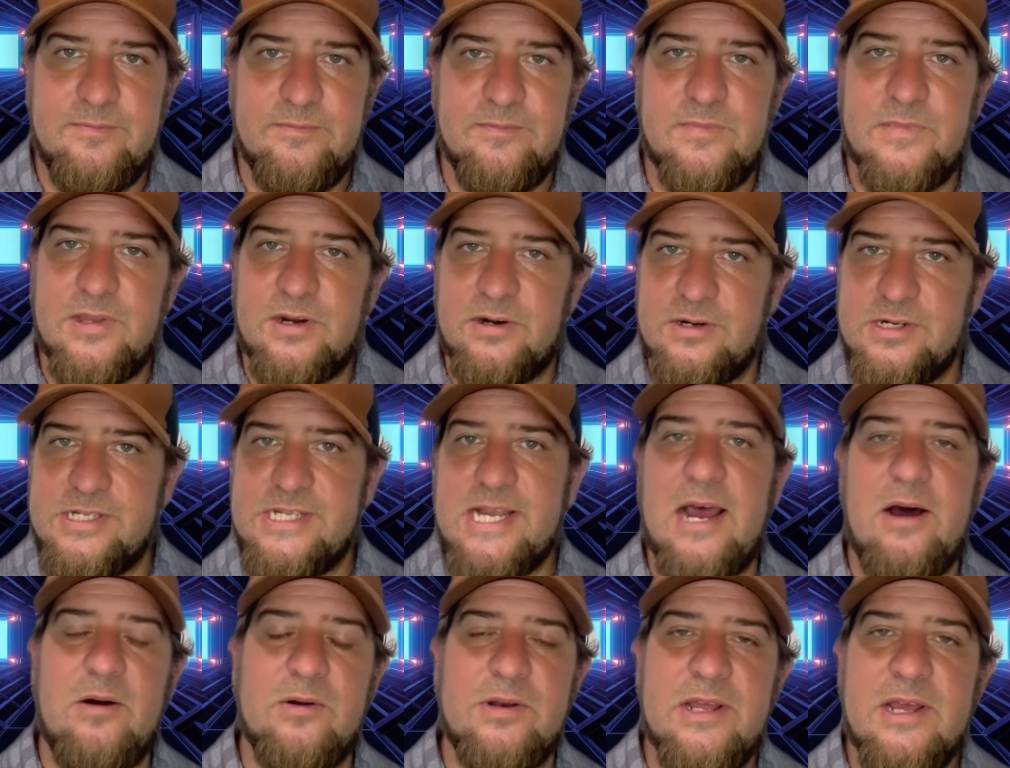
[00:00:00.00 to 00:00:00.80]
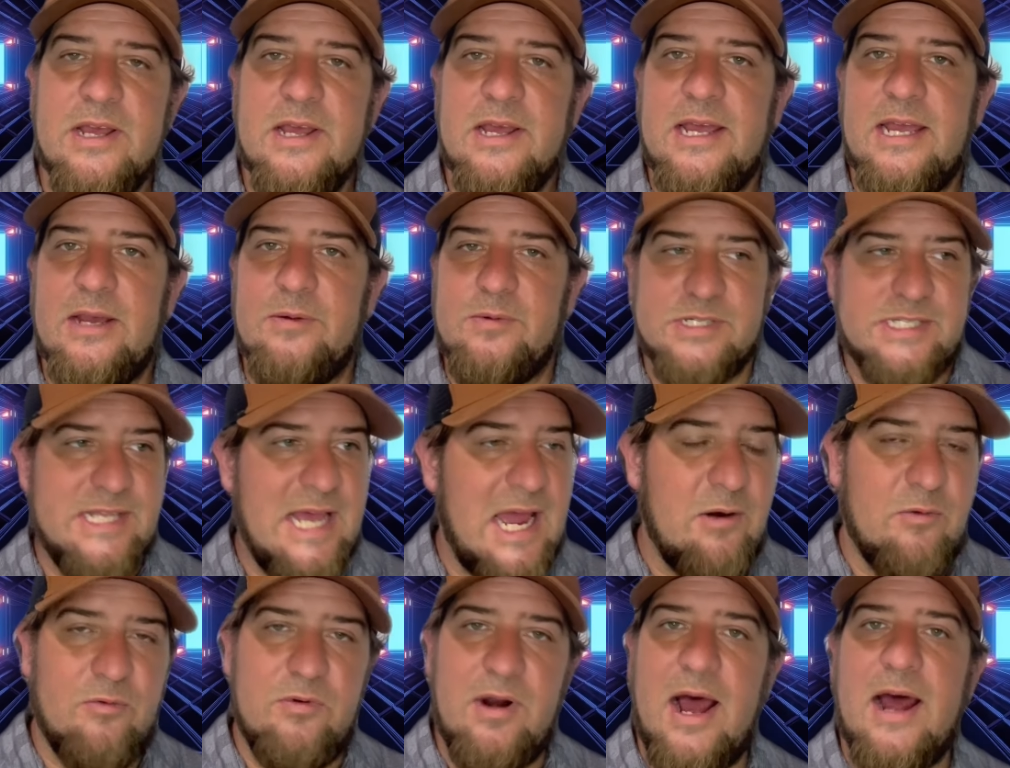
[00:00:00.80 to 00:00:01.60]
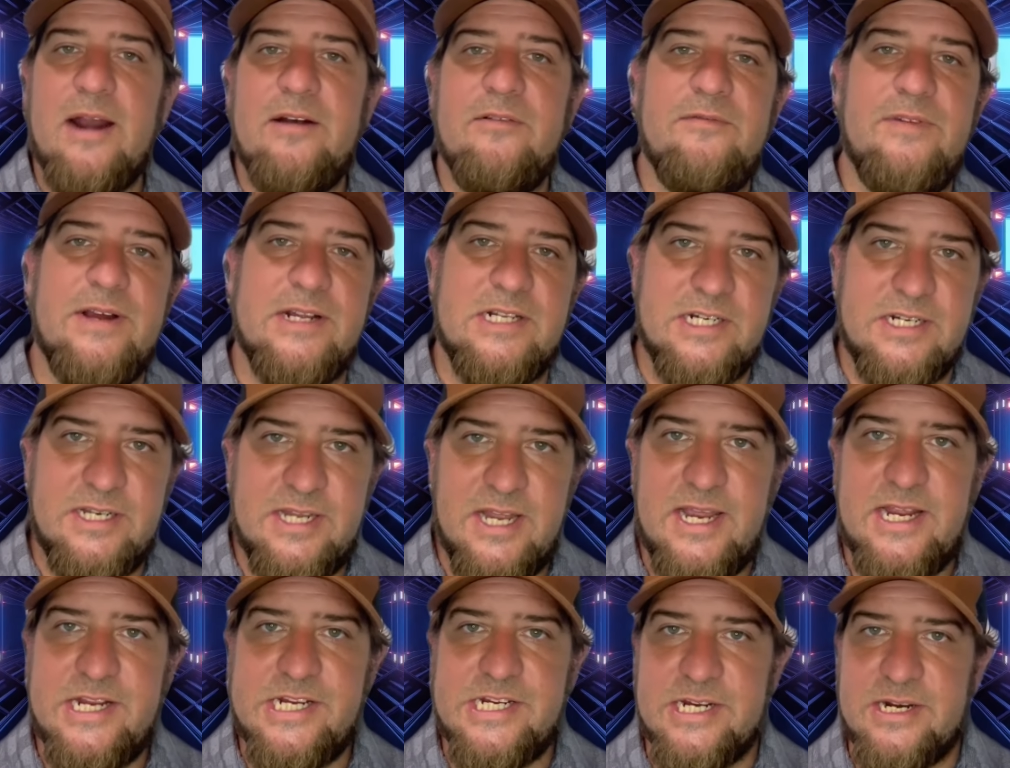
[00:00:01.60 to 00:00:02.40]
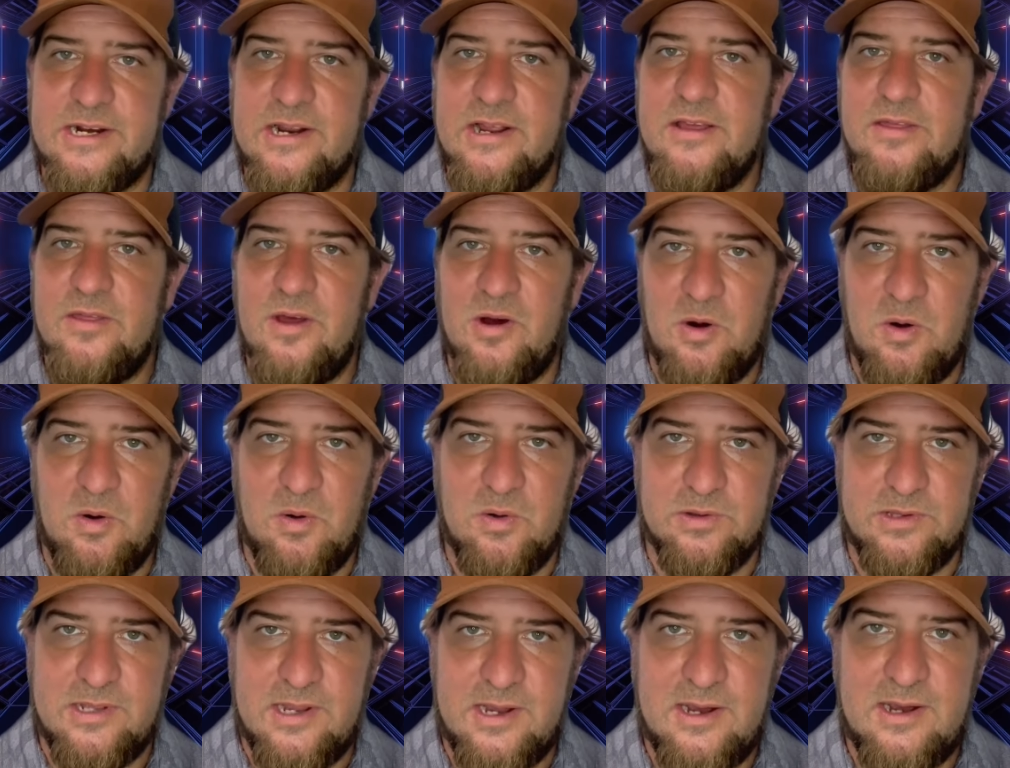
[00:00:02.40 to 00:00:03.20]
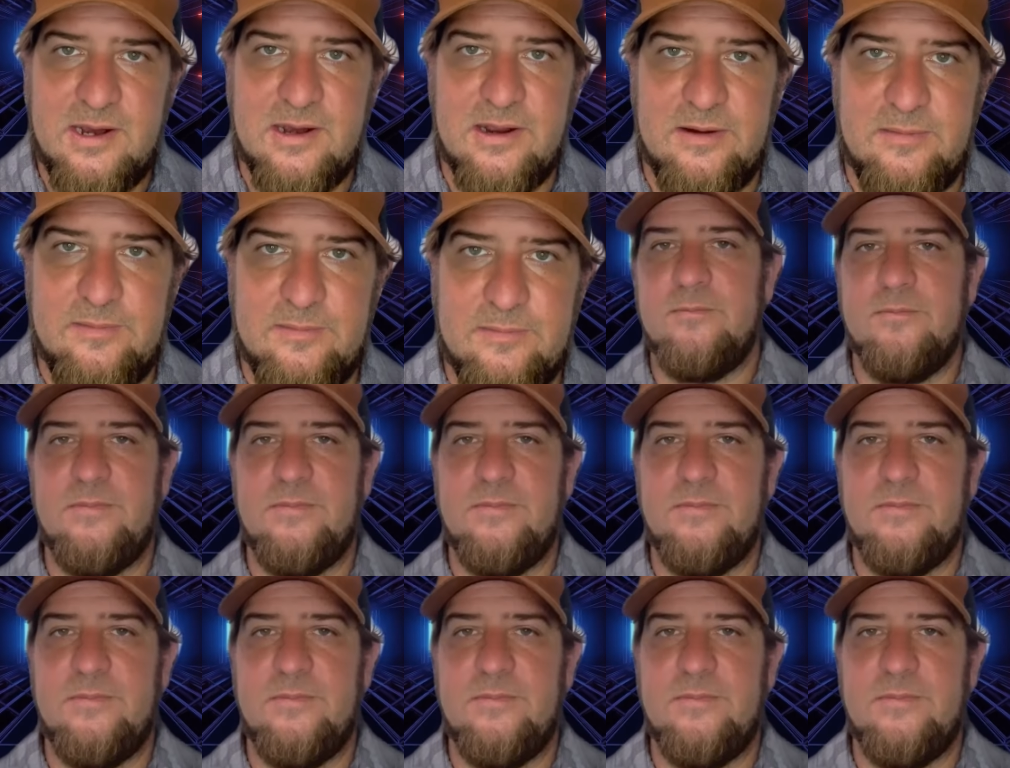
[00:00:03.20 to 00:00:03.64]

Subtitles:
Turns out, it was that rotten vegetation the whole time.